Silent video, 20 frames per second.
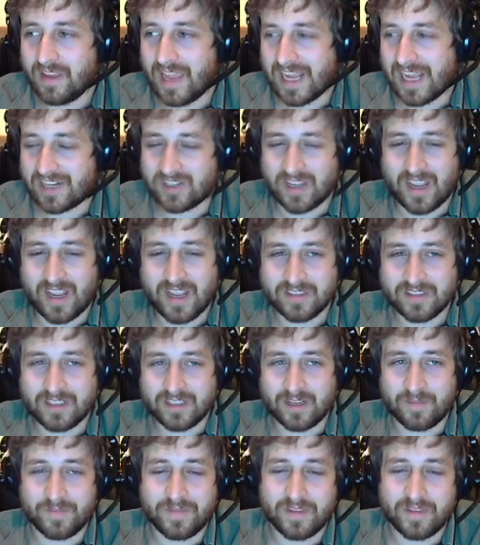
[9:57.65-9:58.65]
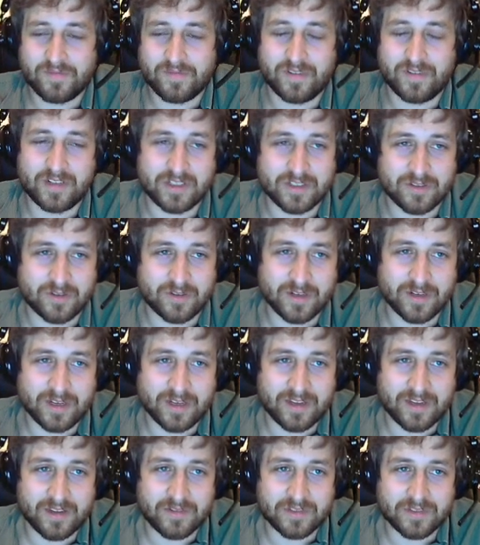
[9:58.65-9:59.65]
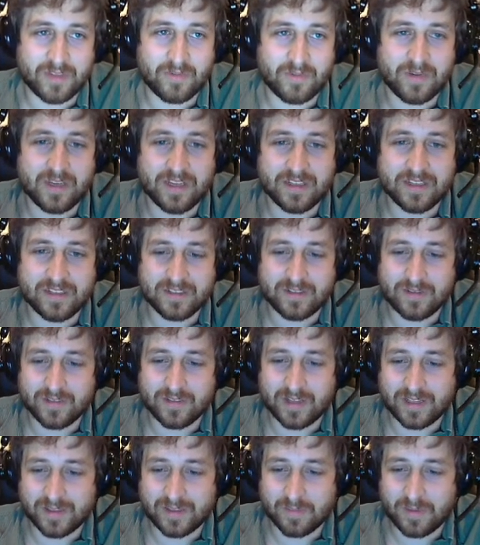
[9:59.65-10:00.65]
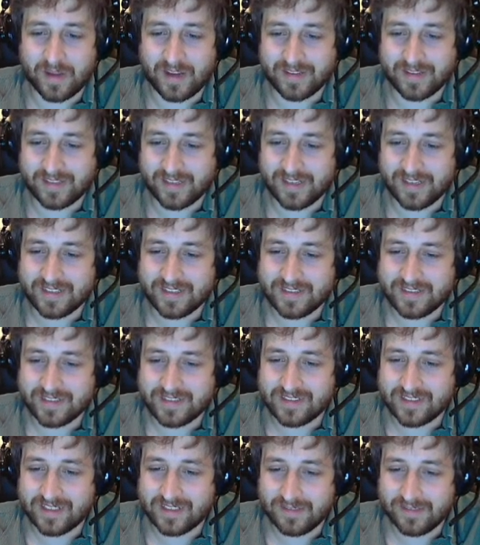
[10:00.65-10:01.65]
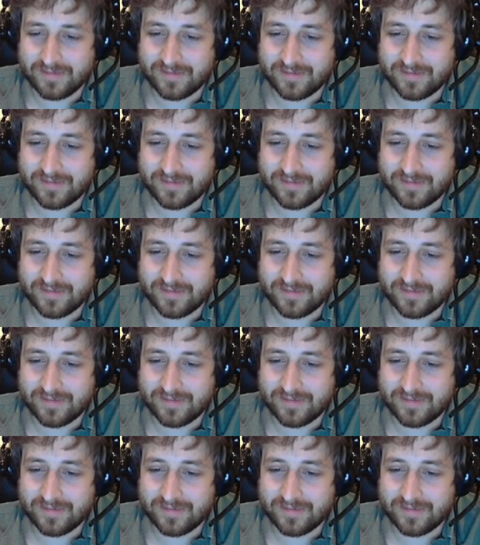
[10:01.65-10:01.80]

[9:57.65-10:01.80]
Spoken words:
Actually, I ended up, funny story, I was like, we need to do like the podcast and stuff.